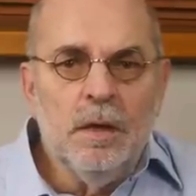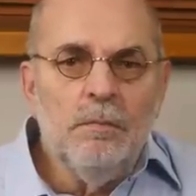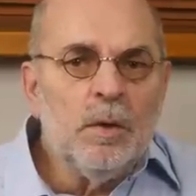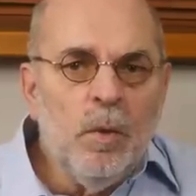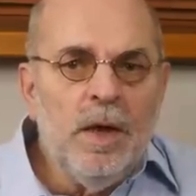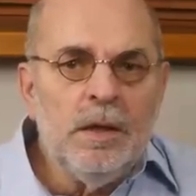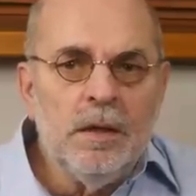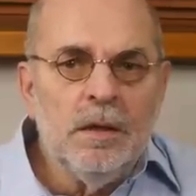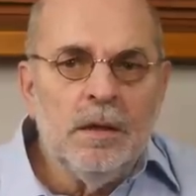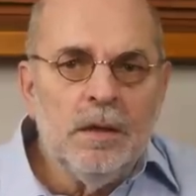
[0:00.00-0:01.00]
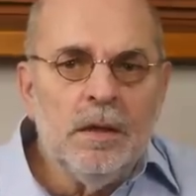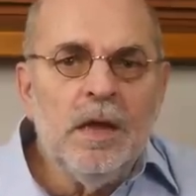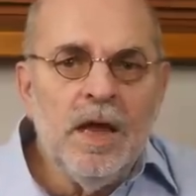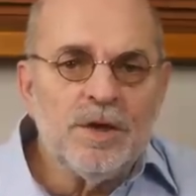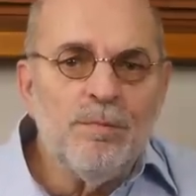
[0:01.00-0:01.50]
But wait,
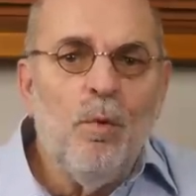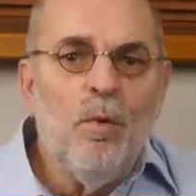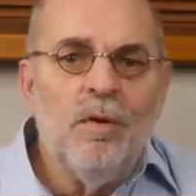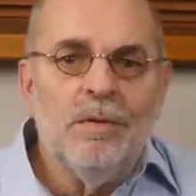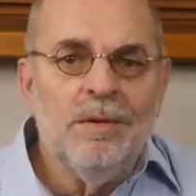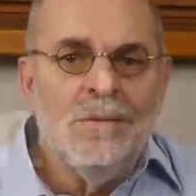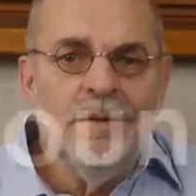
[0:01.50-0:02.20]
there's more.